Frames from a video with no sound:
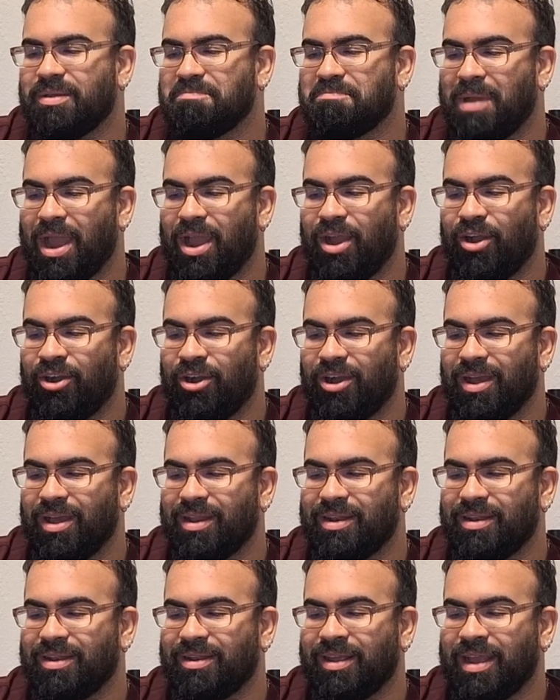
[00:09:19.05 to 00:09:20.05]
My
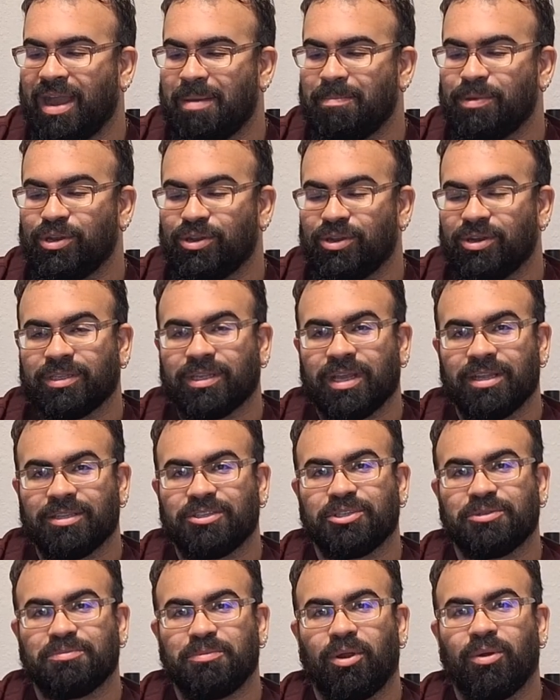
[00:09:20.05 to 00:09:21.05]
aunt got me hooked onto
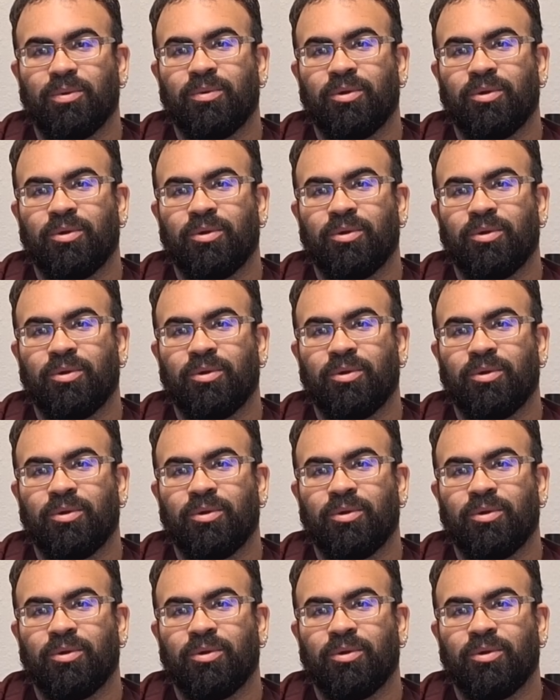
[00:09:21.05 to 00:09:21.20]
smart